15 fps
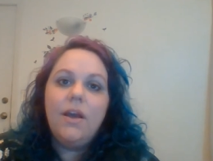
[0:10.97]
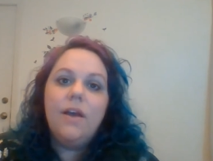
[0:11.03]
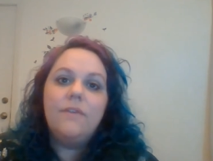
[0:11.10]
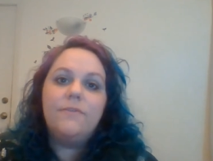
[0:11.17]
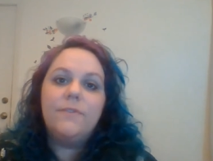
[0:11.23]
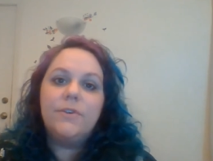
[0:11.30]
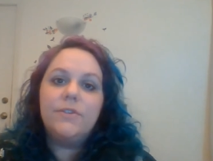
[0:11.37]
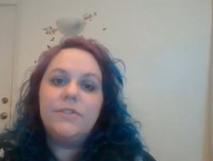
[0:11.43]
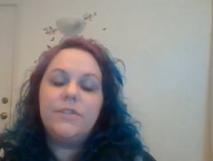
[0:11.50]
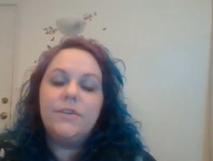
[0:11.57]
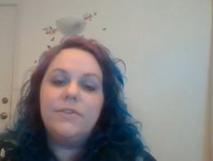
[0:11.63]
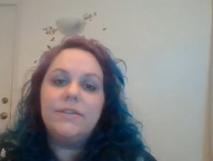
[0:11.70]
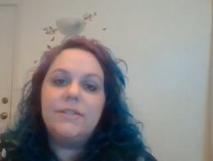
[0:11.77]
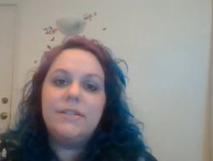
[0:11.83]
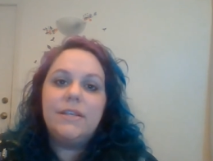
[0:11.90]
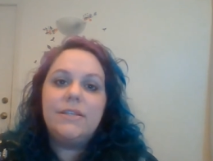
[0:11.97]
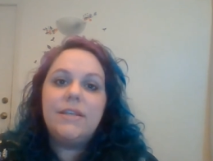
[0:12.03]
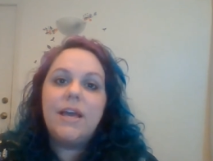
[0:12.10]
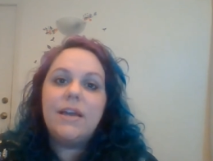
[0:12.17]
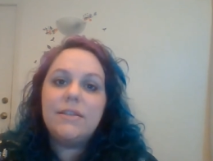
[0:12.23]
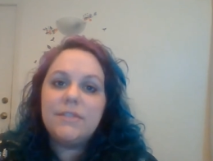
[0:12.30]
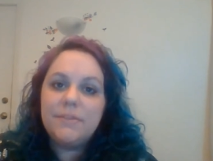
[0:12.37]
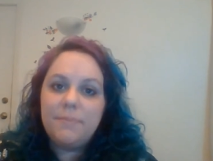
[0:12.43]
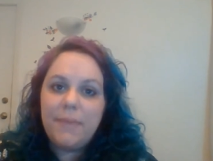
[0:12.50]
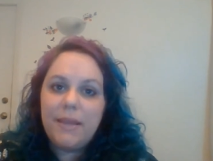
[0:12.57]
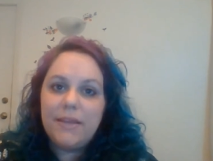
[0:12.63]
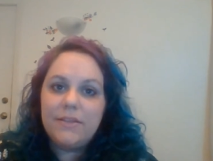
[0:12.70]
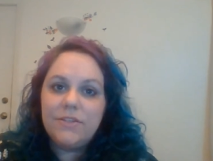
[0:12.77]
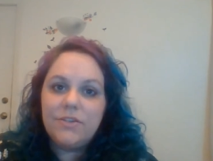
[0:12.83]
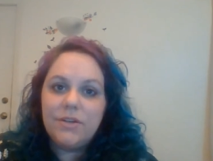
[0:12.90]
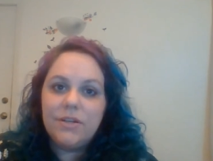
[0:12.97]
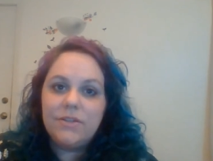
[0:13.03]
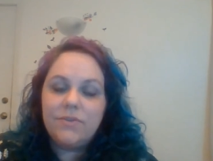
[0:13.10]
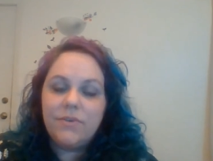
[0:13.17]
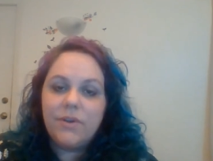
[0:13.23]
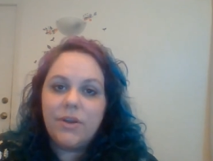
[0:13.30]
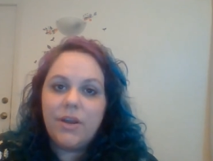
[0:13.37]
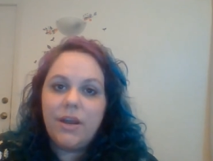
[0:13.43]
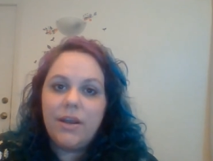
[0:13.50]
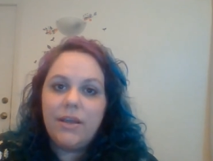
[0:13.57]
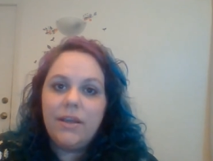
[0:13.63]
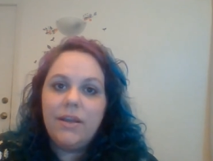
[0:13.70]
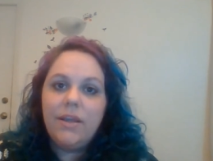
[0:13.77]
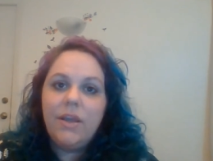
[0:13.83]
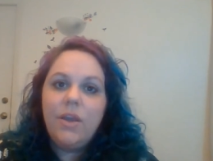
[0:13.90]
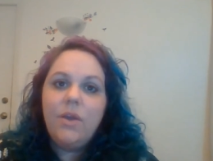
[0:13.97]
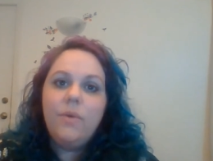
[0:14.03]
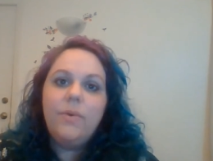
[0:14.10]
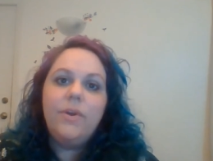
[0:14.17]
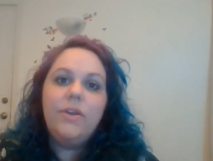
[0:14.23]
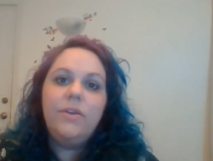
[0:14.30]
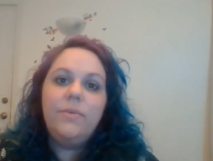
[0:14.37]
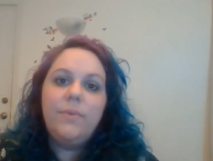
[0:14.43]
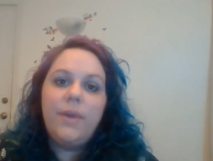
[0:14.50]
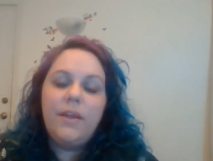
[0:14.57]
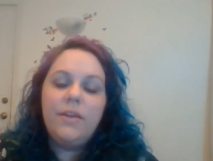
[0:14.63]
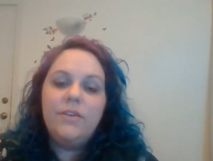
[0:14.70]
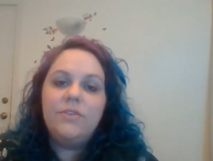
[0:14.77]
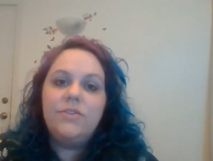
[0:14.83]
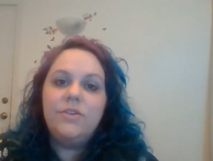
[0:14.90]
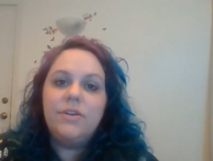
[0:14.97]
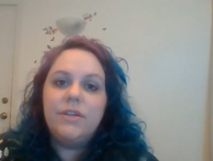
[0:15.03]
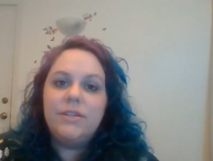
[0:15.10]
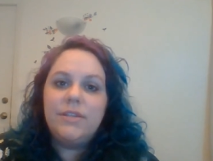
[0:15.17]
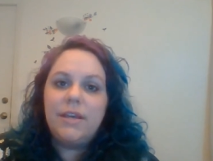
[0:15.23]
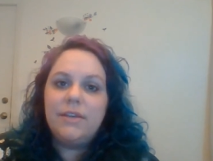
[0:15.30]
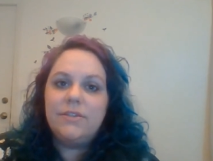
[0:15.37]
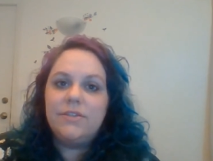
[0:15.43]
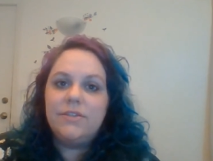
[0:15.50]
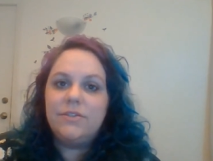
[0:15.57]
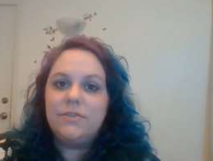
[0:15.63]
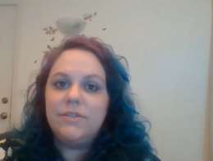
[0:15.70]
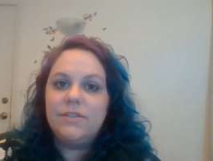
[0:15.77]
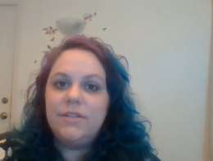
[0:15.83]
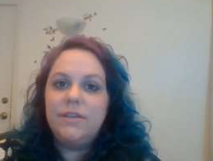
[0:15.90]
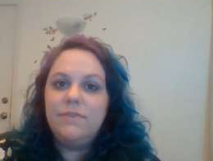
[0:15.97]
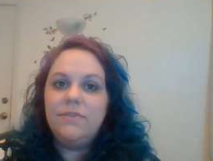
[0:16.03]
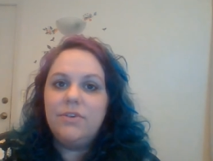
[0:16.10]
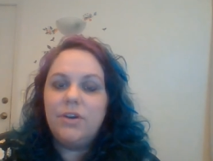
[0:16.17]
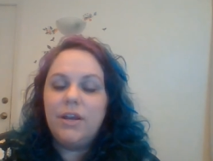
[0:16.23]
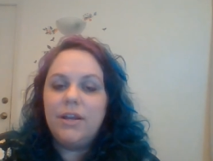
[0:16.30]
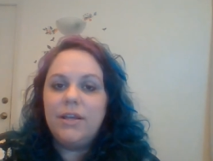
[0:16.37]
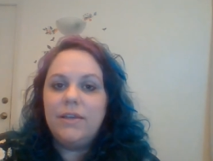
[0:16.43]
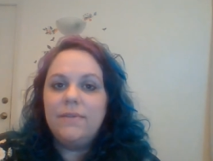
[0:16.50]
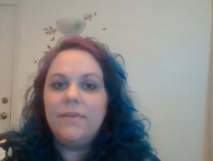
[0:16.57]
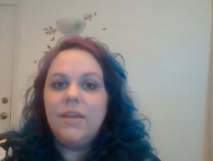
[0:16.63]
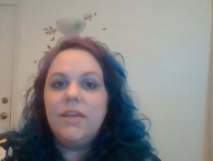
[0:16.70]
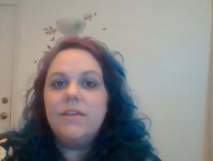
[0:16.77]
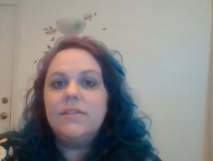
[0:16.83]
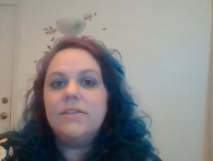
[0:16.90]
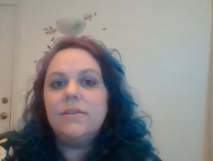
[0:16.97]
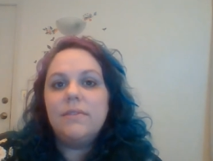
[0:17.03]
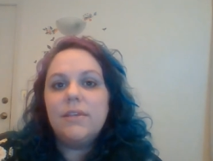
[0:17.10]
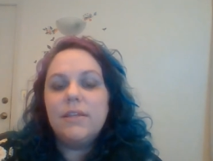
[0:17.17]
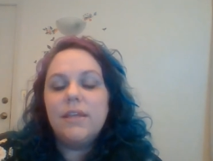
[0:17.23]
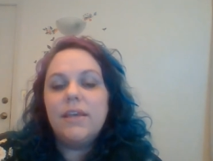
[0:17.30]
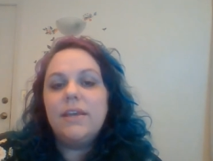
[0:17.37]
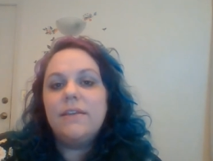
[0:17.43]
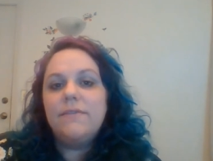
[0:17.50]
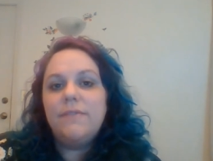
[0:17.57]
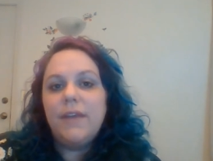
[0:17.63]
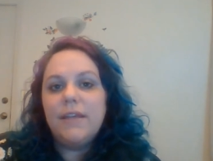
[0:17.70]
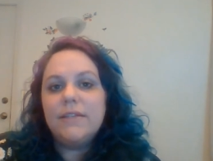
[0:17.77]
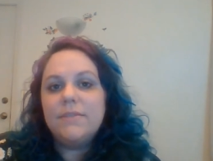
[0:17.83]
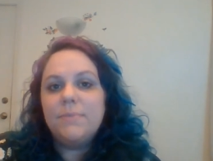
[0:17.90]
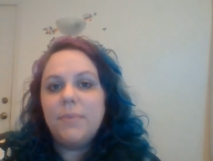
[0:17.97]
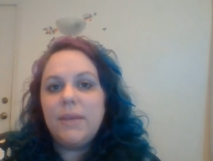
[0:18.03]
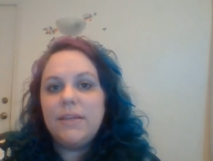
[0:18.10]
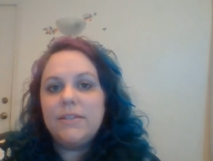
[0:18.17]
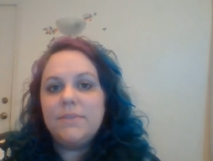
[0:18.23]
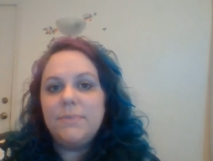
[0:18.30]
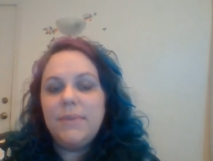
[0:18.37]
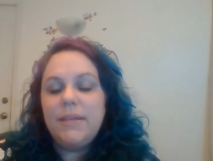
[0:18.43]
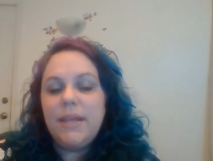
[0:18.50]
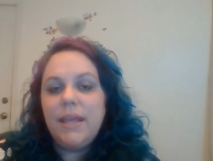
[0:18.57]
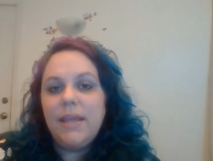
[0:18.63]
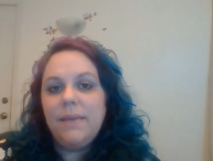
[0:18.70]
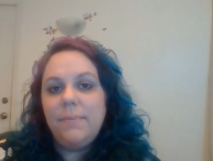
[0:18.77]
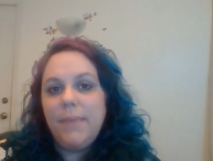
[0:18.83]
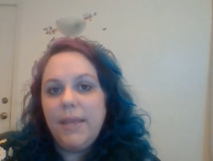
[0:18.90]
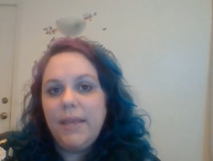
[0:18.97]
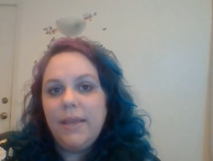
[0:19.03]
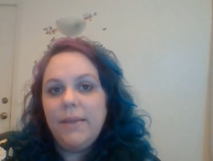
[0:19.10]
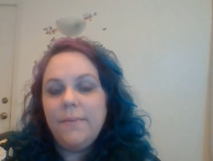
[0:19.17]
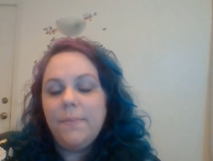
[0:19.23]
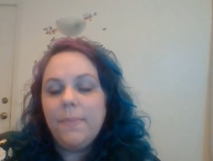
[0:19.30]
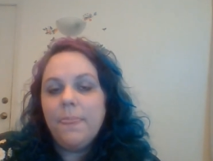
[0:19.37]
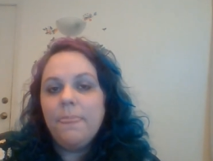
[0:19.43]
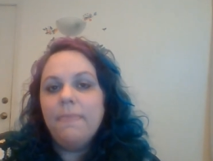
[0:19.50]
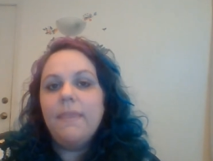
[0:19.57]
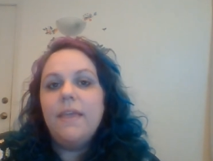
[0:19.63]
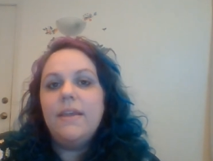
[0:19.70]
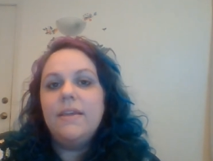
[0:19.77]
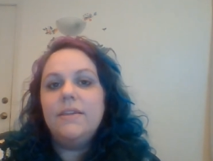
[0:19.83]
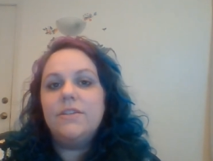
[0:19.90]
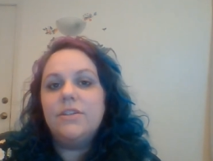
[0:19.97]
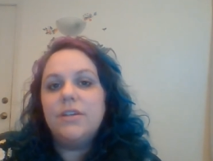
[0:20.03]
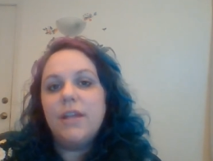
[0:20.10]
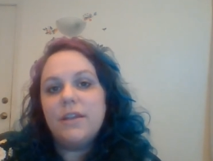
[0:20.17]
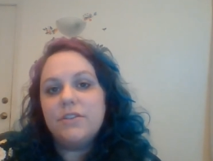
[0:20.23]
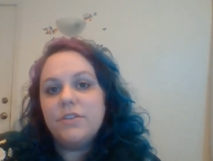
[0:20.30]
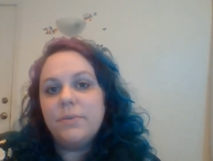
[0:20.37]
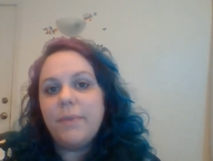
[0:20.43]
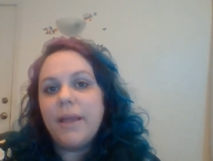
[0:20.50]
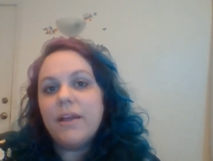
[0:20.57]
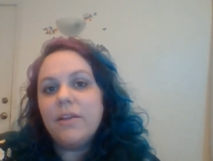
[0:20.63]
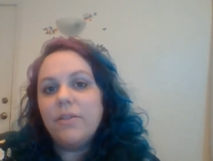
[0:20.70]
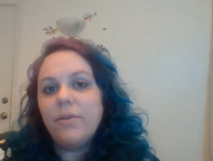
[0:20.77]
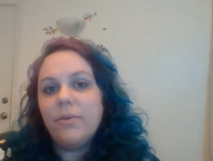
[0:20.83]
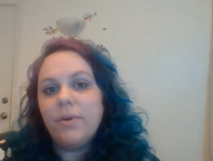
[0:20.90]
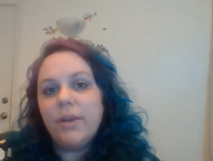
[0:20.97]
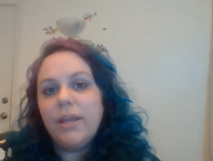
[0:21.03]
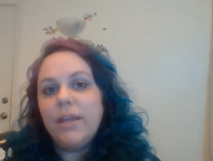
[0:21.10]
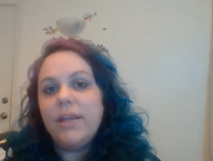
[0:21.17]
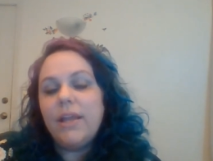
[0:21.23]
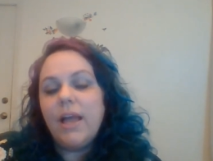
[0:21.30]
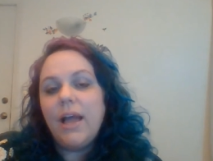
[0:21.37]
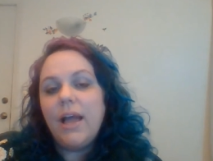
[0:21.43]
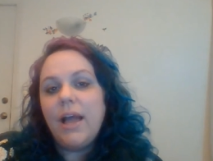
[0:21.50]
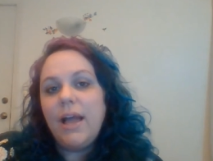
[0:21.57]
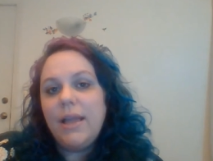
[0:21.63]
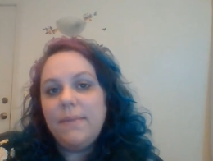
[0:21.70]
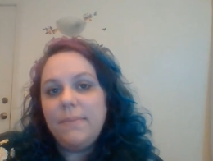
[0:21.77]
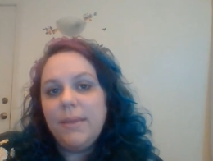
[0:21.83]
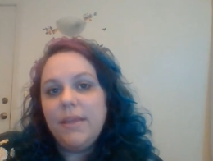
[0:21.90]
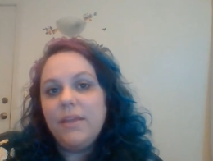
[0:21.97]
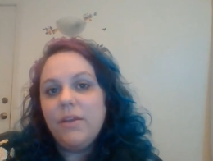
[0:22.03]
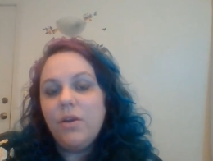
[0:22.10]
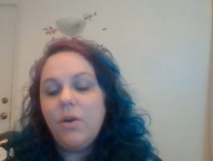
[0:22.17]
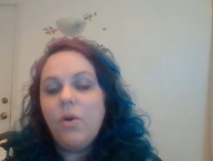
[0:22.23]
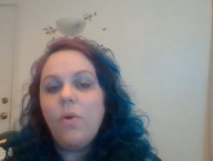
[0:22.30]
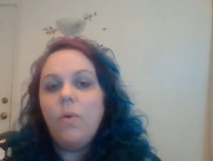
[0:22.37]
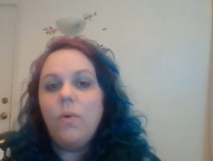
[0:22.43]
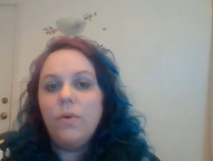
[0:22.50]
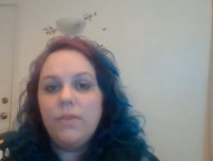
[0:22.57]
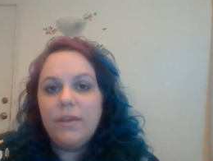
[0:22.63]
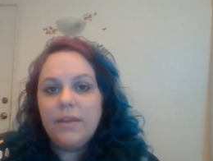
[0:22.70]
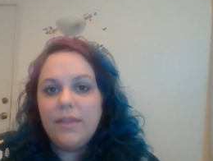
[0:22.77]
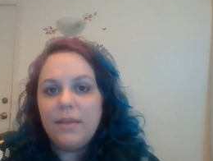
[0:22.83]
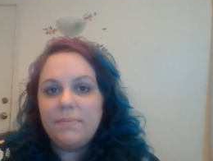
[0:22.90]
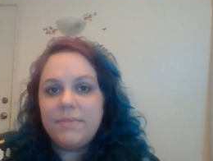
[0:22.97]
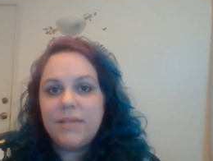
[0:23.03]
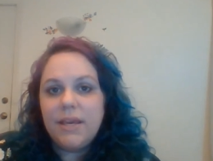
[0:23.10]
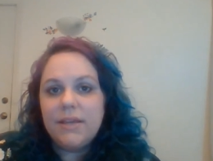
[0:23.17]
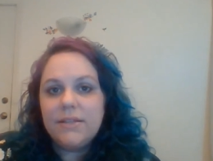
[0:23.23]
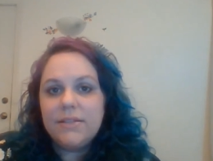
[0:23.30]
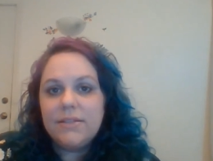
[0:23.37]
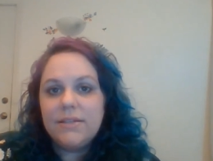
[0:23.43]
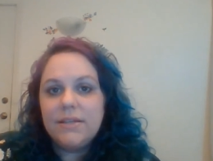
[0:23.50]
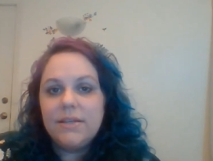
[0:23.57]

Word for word: First, there is the test-based transfer credit, where you went and took a test to receive credit, something like Advanced Placement, AP, International Baccalaureate, IB, or the CLEP test.